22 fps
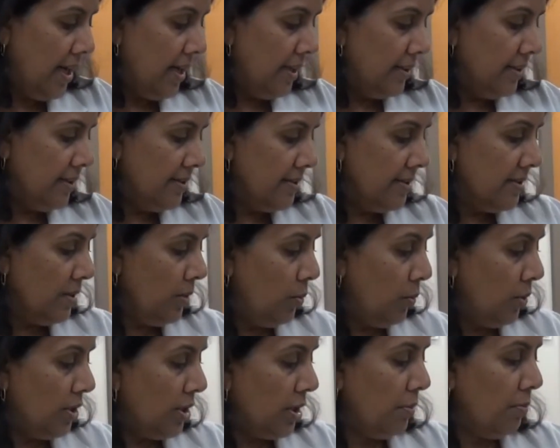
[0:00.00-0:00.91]
This is a
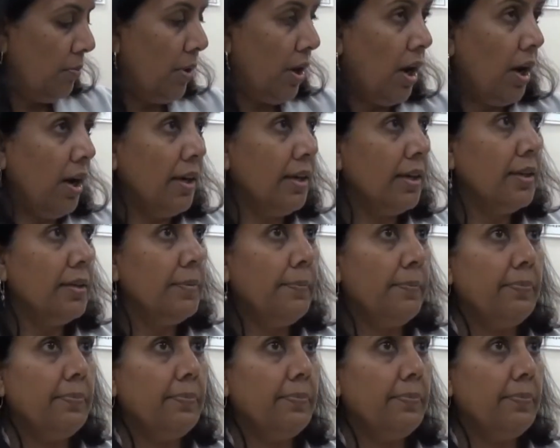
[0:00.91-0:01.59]
wooden block.